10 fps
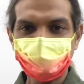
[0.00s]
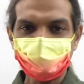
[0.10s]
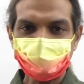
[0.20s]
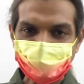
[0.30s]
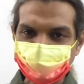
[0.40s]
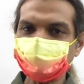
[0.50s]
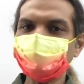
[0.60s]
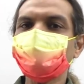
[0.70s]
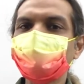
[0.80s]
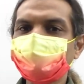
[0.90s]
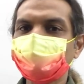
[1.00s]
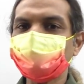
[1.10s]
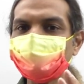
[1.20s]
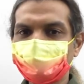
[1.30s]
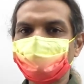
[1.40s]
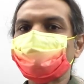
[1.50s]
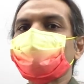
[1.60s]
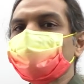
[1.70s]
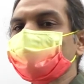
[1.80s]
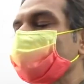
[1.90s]
The next question here is also equally
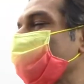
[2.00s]
important. It